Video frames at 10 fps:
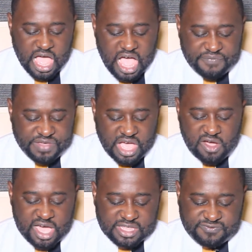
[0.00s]
having
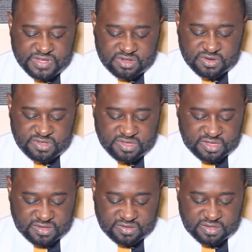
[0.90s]
our eyes fixed on
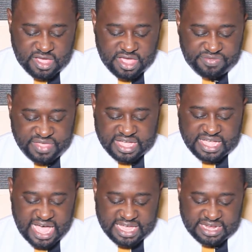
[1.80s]
Jesus, the
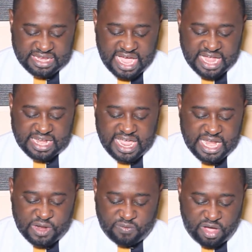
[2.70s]
guide and
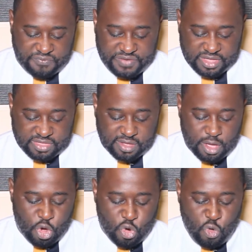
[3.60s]
end of our faith,
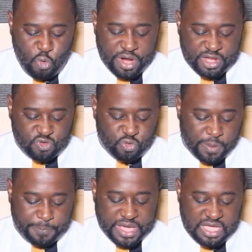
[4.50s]
who went through the
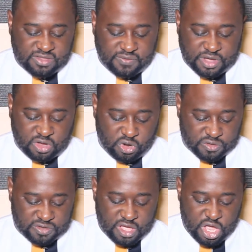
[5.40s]
pains of the
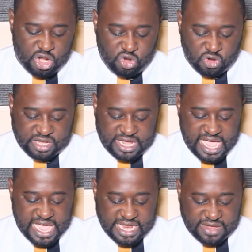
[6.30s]
cross, not
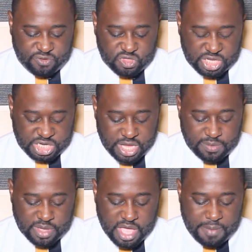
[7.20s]
caring for the
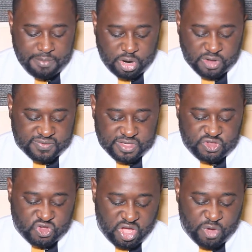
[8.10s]
shame because of the
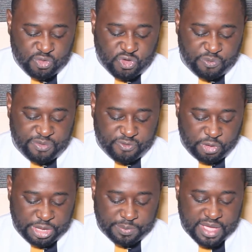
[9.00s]
joy which was before
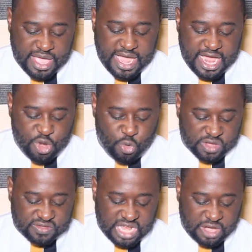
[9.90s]
him, and who
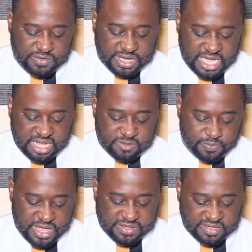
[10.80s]
has now taken his
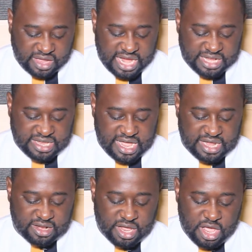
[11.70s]
place in the right
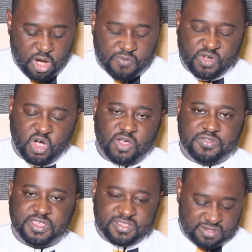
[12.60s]
hand of
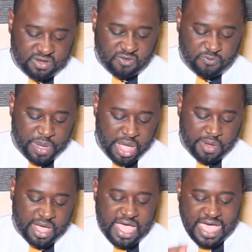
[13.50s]
God's seat of
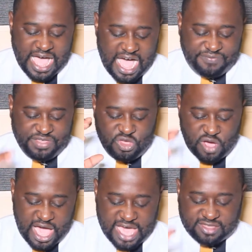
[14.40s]
power. Having your
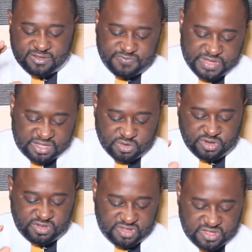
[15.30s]
eyes fixed
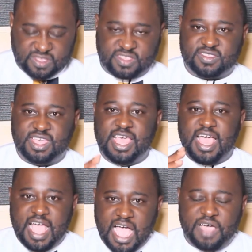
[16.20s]
on Jesus,
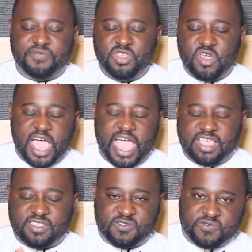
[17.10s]
having your
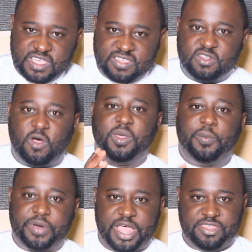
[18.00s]
eyes fixed on the
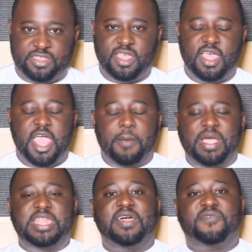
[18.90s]
price.
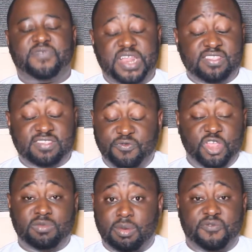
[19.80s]
My dear friends, if you
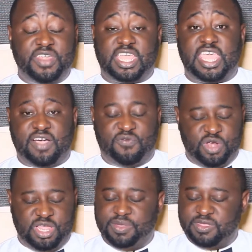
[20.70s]
remember very
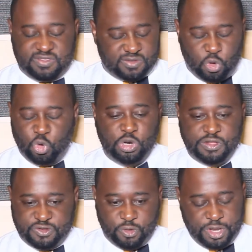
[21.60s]
carefully this old
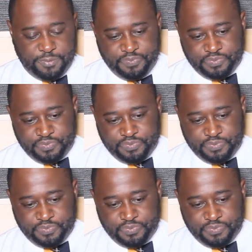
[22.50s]
story